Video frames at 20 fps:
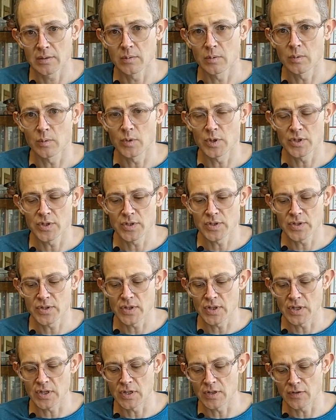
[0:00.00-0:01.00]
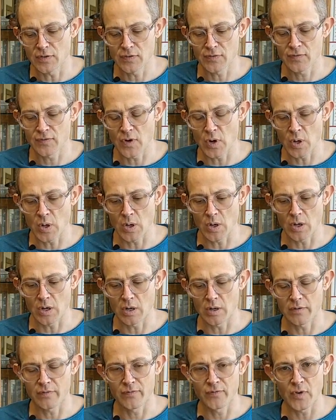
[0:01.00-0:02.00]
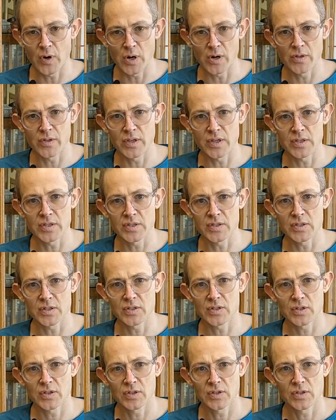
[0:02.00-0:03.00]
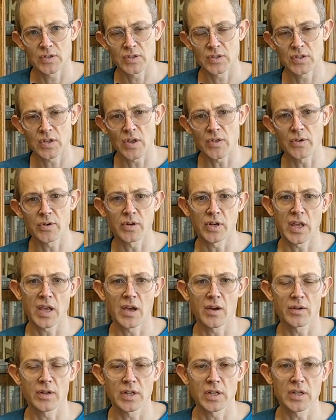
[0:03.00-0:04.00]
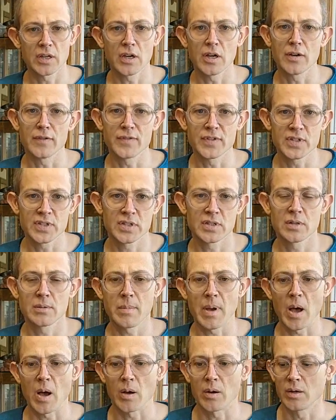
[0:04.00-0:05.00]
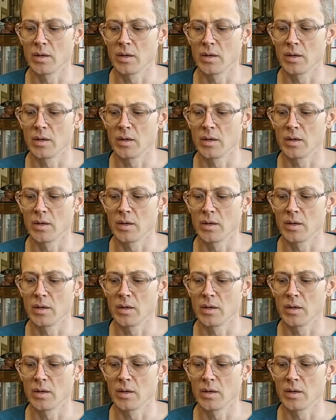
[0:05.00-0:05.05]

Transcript: which is the farthest southern county of Simao.